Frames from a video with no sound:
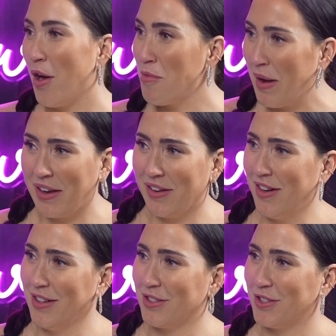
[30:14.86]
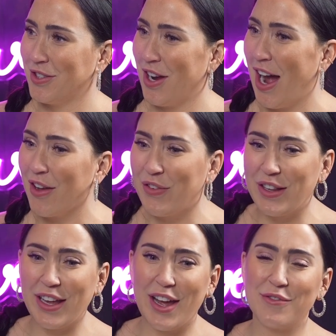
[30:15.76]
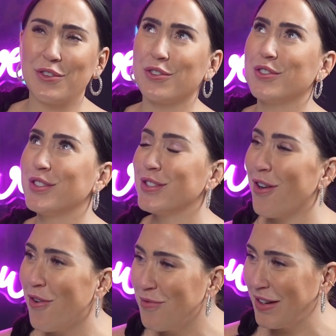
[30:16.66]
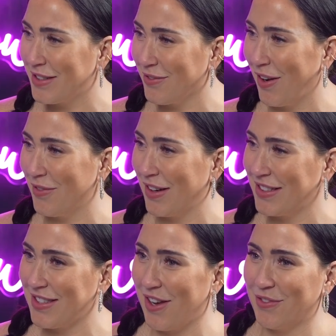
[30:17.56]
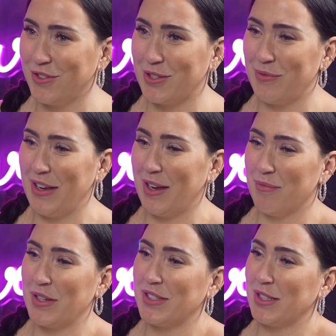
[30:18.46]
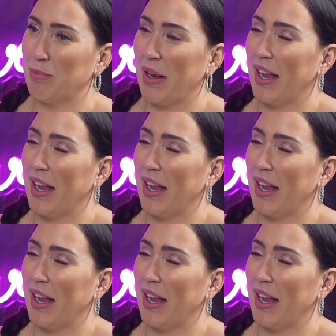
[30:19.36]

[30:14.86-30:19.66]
Oh my gosh. I feel like I've learned so much about myself just being in business, but I